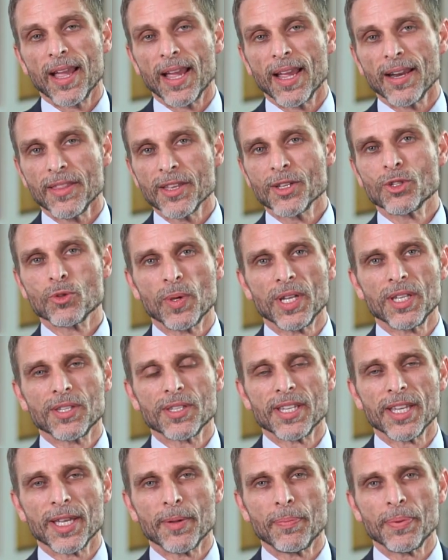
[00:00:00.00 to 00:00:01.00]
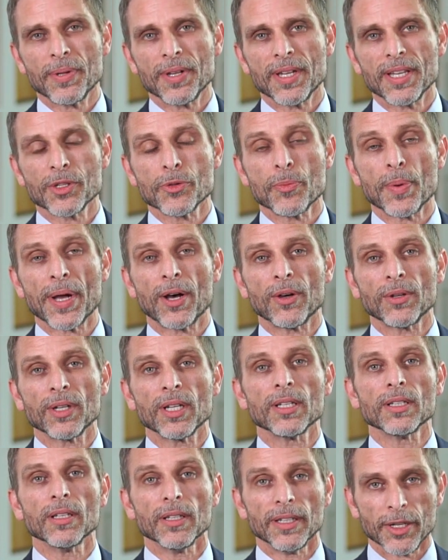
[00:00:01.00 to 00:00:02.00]
And this week's tip is about
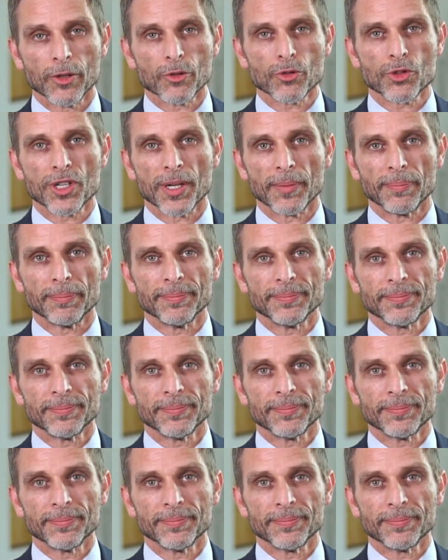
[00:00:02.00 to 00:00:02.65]
leadership.